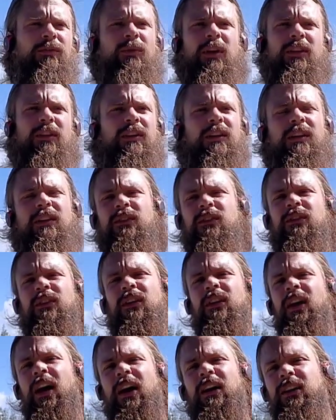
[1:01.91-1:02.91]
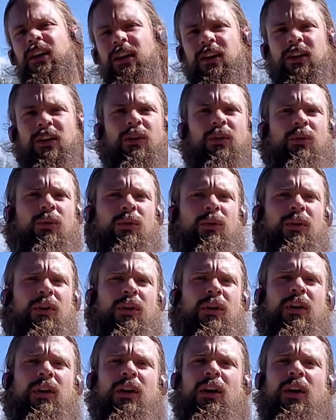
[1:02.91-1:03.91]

whether it's hiking or